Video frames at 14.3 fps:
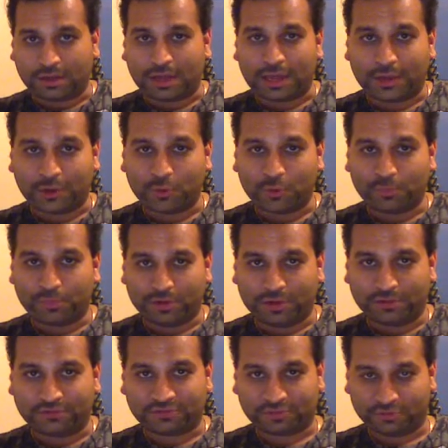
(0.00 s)
I hope
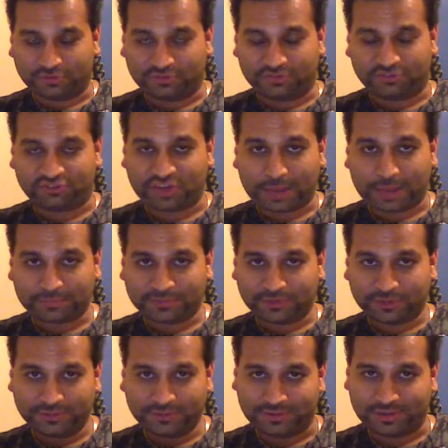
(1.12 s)
uh, this closes a
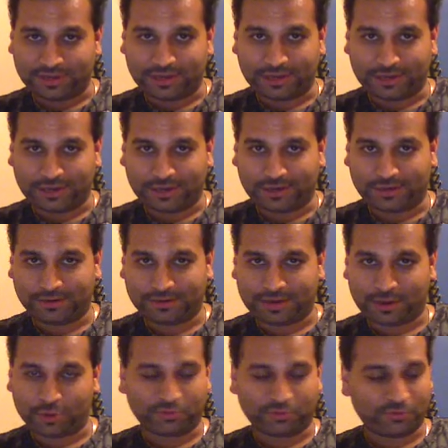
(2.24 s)
chapter. Uh, I
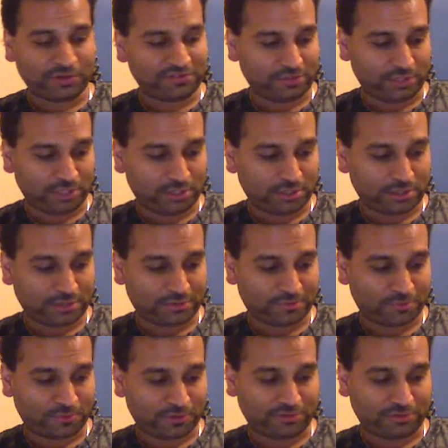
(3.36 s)
hope the rest of the year I
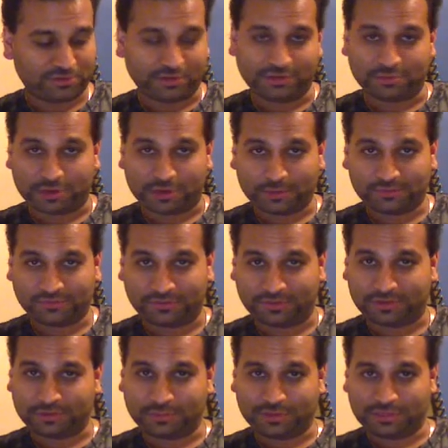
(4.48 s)
don't run into any problems with
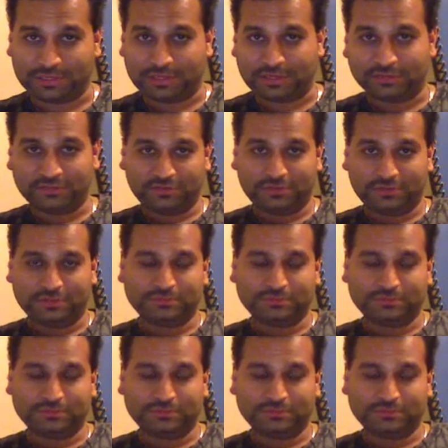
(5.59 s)
anybody else.